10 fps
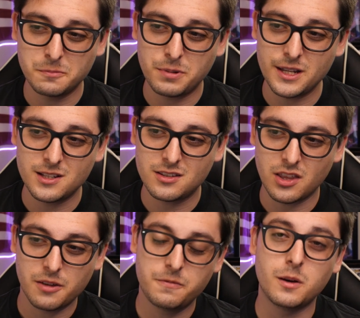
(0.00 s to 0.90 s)
depends
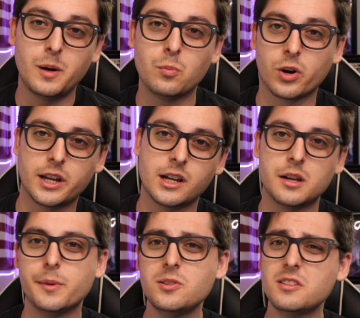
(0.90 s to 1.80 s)
on the film I'm working
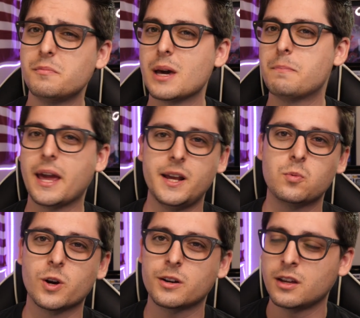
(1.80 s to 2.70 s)
on. Most of my paid
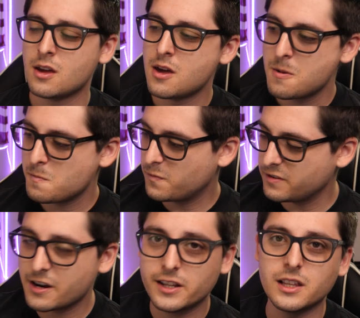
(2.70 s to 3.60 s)
work,
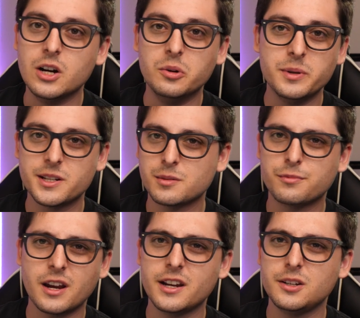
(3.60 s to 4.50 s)
very low, because I'm
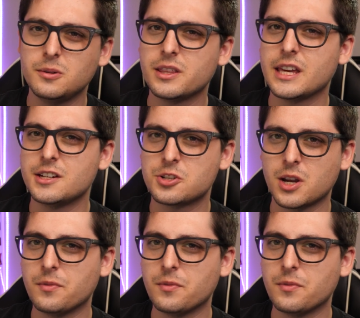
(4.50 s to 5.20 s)
very new to the industry.